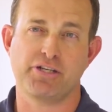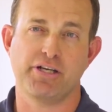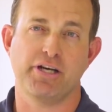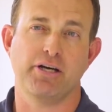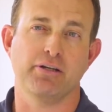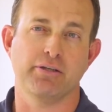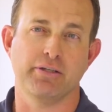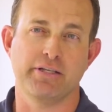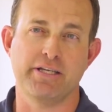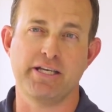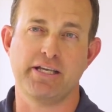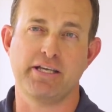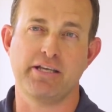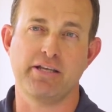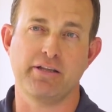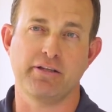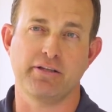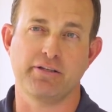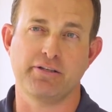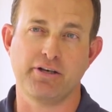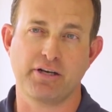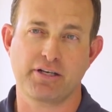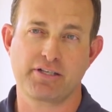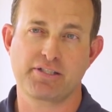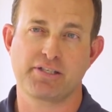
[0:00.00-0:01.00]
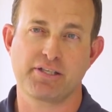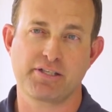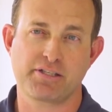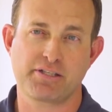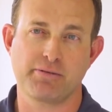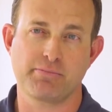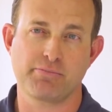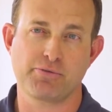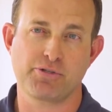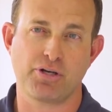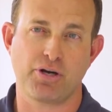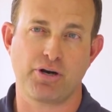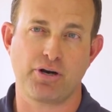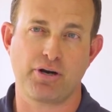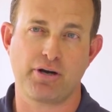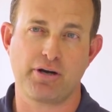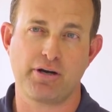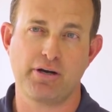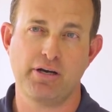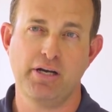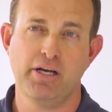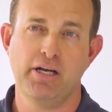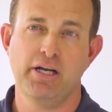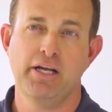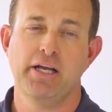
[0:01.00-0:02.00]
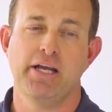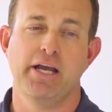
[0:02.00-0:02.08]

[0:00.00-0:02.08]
you how leaky the duct systems are.